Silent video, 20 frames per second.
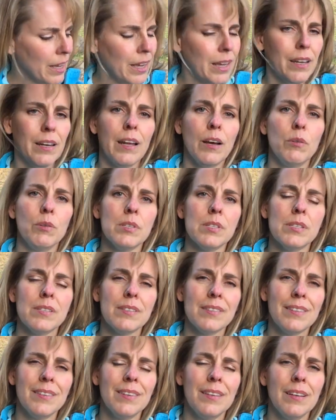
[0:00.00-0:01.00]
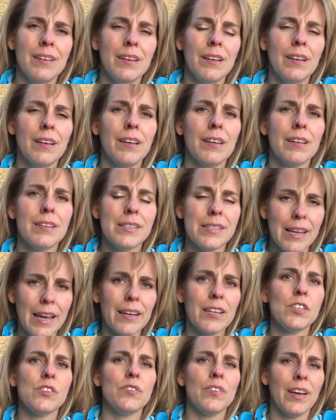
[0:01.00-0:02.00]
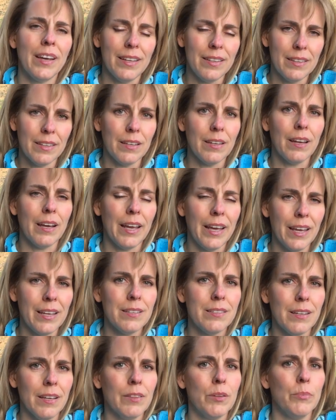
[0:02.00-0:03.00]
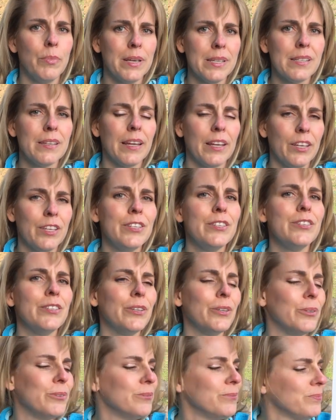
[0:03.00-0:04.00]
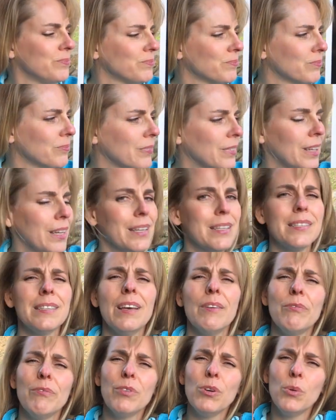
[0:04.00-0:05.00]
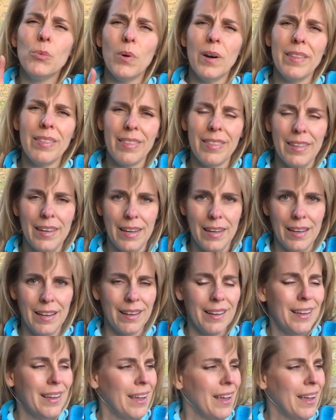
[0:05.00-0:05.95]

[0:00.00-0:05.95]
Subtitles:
And I was satisfied that I had done the best I could do, except for one thing.